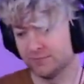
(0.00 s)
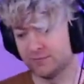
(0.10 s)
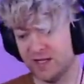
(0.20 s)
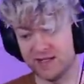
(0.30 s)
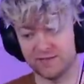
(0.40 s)

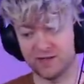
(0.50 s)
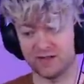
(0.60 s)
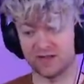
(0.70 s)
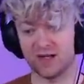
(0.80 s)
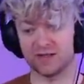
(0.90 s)
He is very
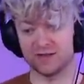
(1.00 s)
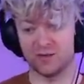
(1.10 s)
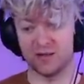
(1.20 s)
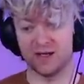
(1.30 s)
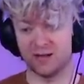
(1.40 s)
solid. No,
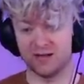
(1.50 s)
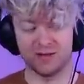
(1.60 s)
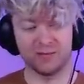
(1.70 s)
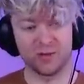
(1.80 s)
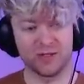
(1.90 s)
my,
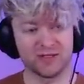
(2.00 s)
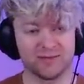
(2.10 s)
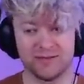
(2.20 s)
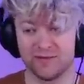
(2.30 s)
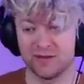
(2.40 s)
my opponent is
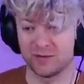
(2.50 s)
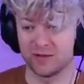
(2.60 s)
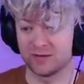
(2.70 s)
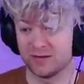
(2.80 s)
playing very well.